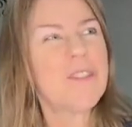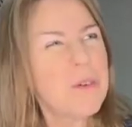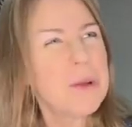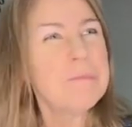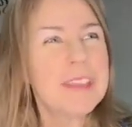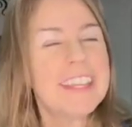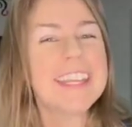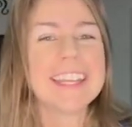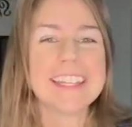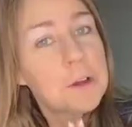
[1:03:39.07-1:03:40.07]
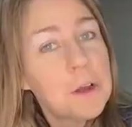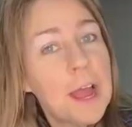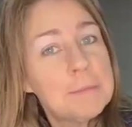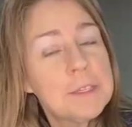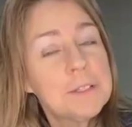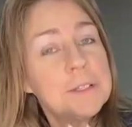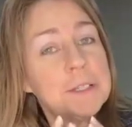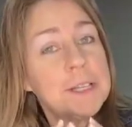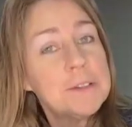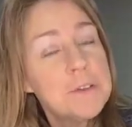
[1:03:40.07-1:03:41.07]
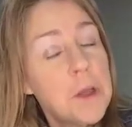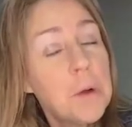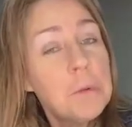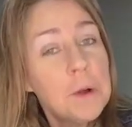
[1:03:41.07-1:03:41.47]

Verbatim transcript: 4 million. There are absolutely no